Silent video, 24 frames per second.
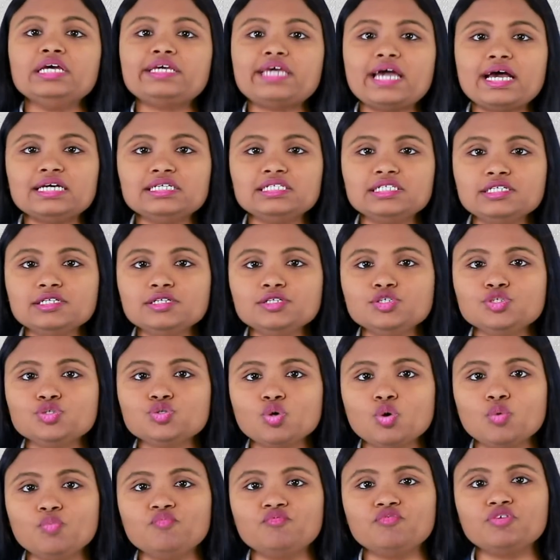Castle
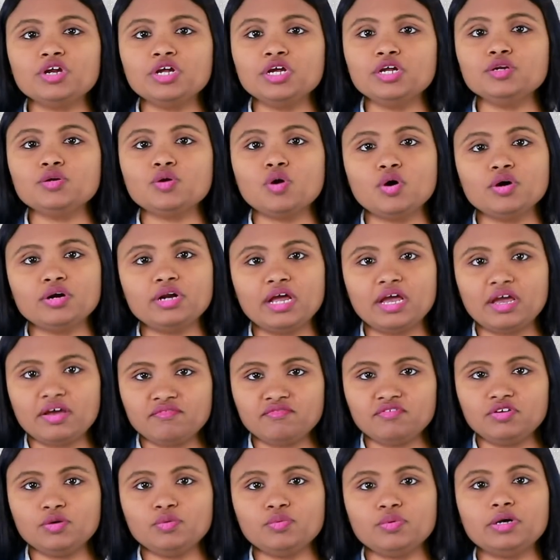soap free. Not
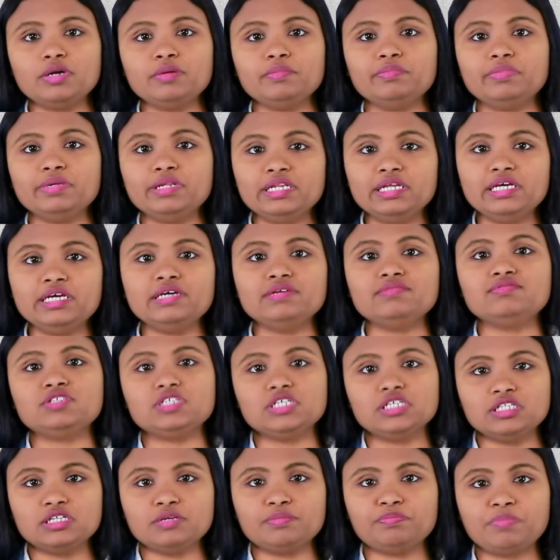everyone believes
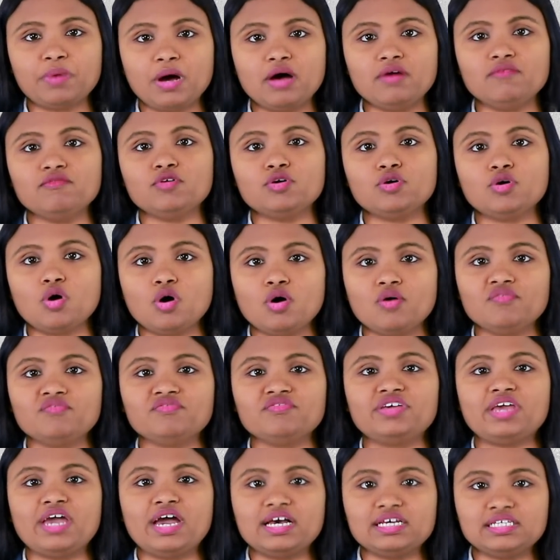in the power
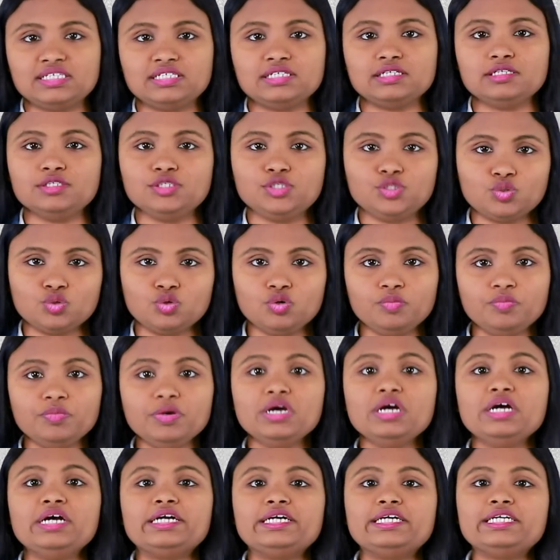of Castle
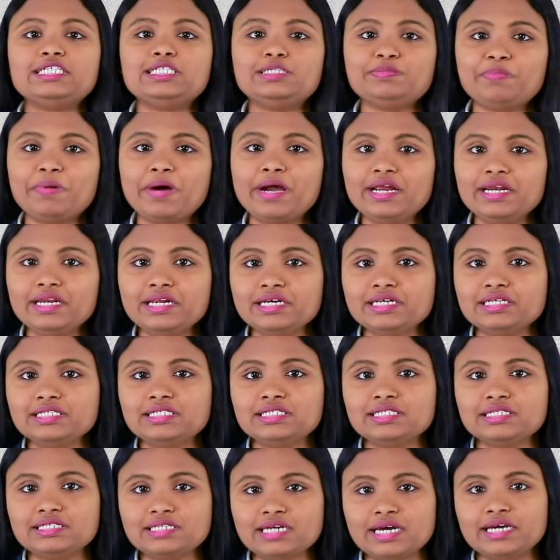soap despite
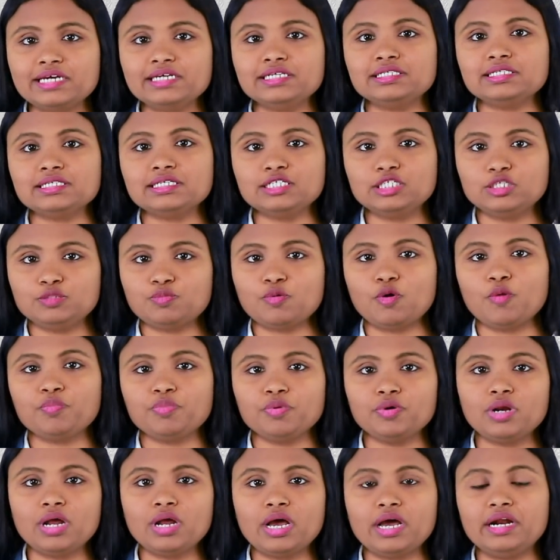its
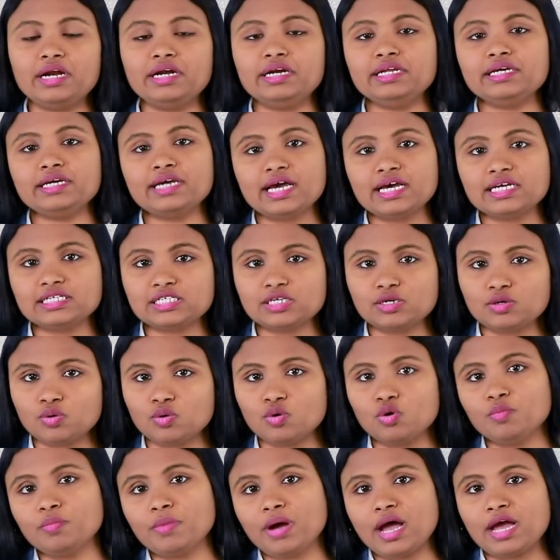popularity as a
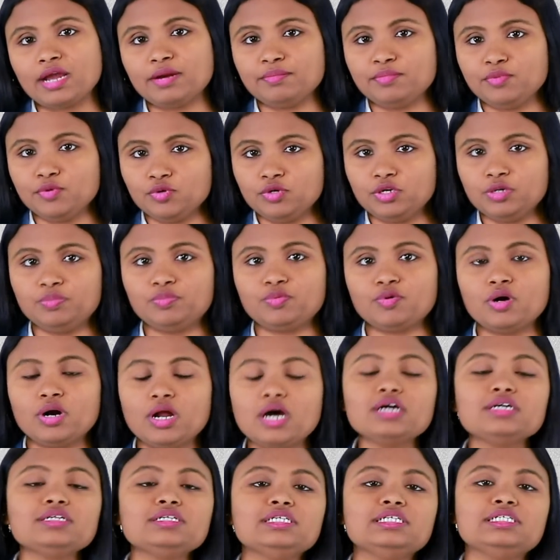home and beauty
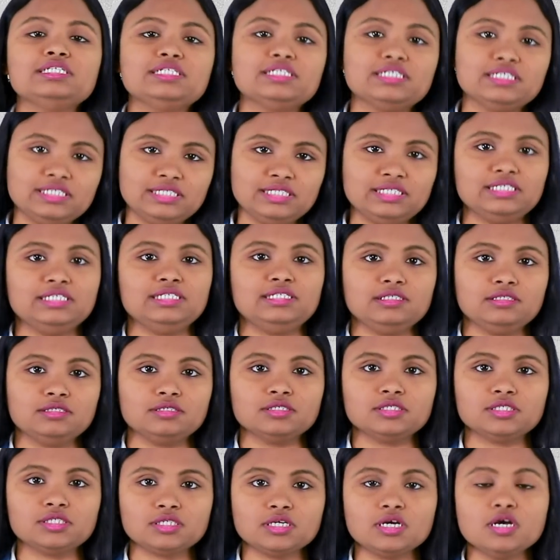product in recent
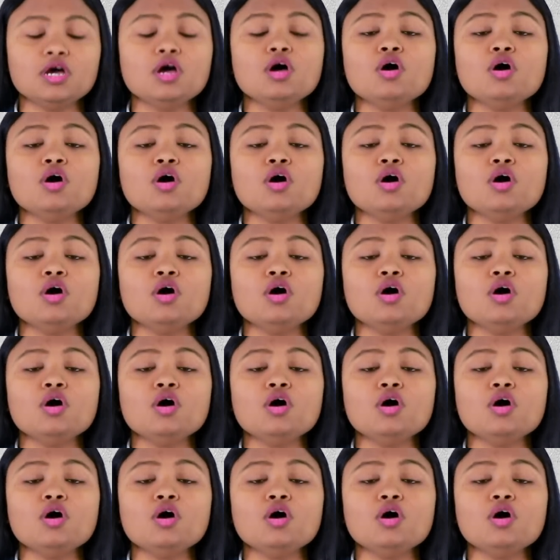years.